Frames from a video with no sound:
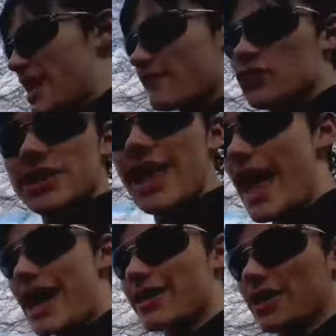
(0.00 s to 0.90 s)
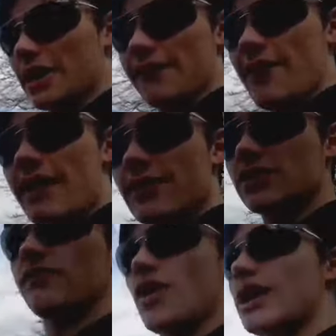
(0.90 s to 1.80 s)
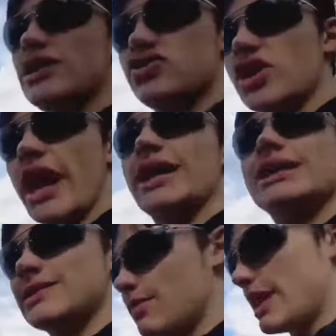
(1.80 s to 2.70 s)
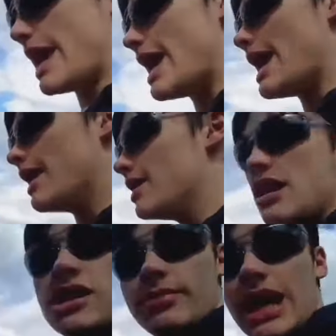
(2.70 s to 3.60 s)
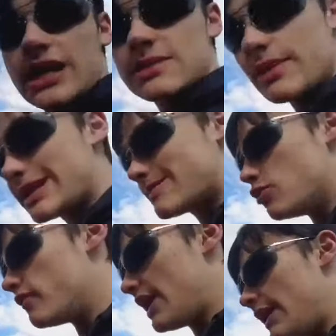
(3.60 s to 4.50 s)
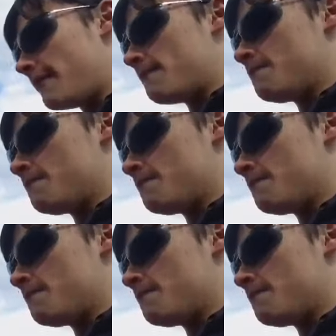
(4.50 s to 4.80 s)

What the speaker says: if you see anything like Five Nights at Freddy's, Child's Play, the Banana Splits movie,